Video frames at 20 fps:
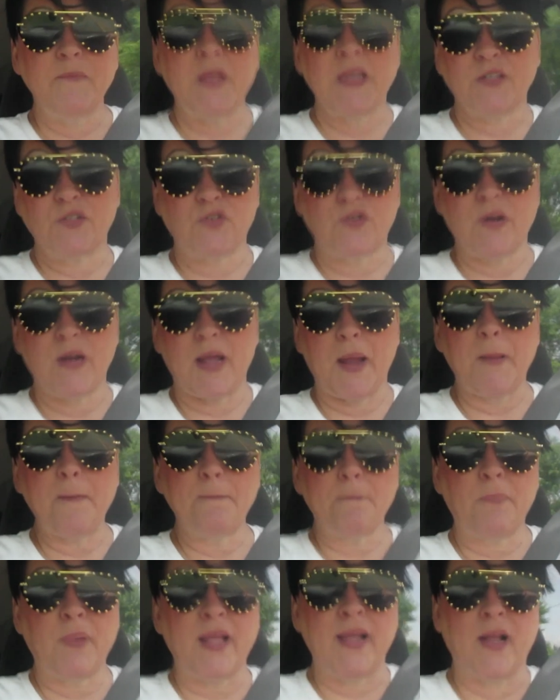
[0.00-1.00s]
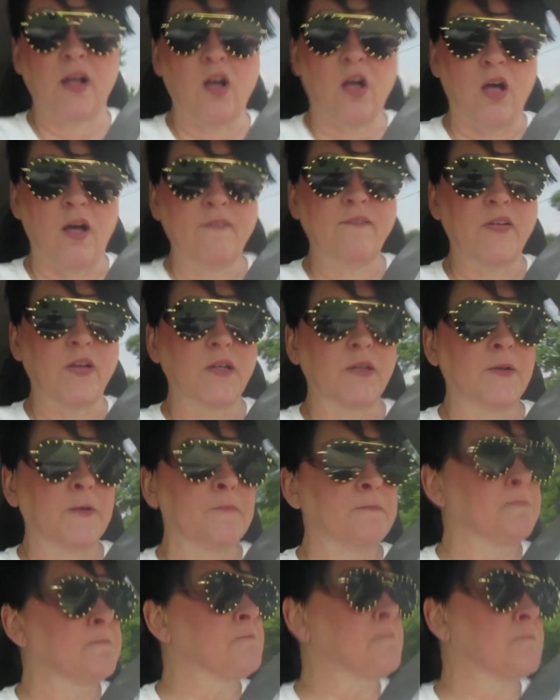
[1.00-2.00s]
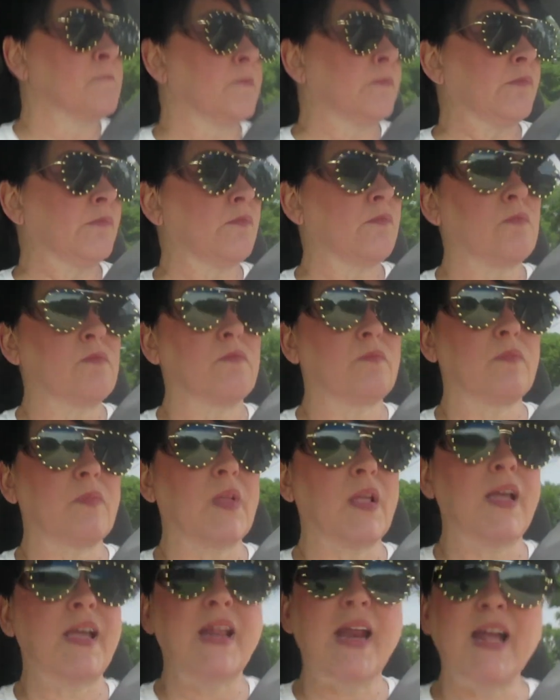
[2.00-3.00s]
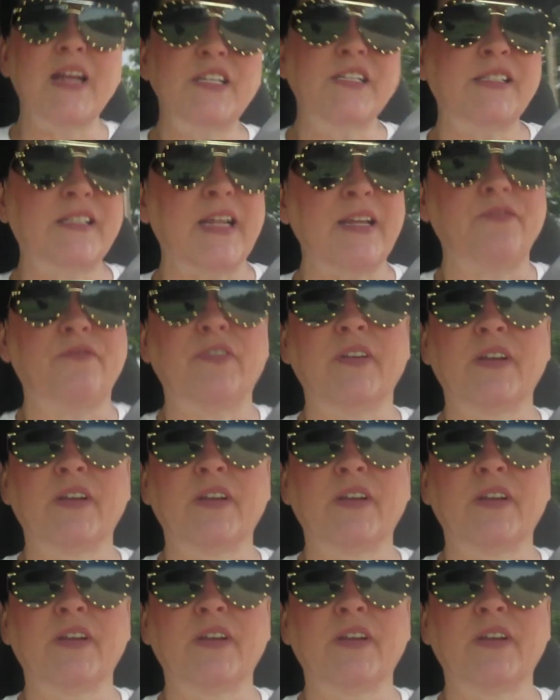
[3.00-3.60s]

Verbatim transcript: yesterday playing golf. And I just ain't